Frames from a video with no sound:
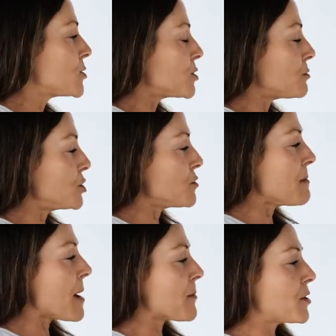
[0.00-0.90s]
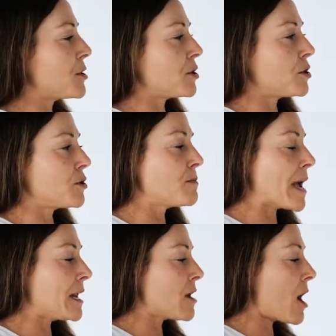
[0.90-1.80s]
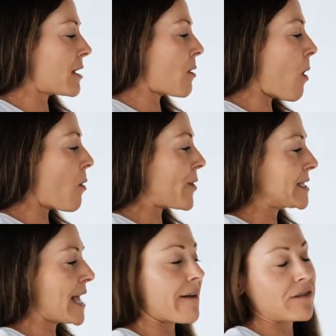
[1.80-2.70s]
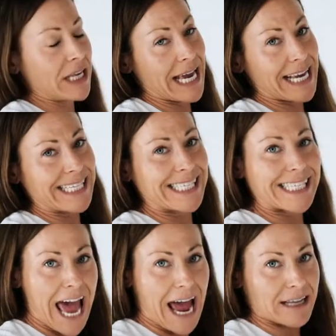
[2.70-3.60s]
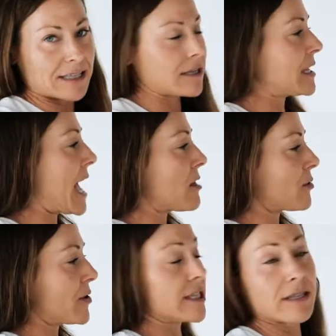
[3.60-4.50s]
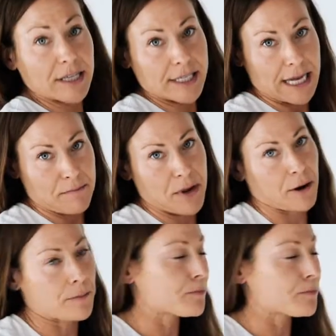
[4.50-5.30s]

So do remember, you may not always have the exact calories the same here.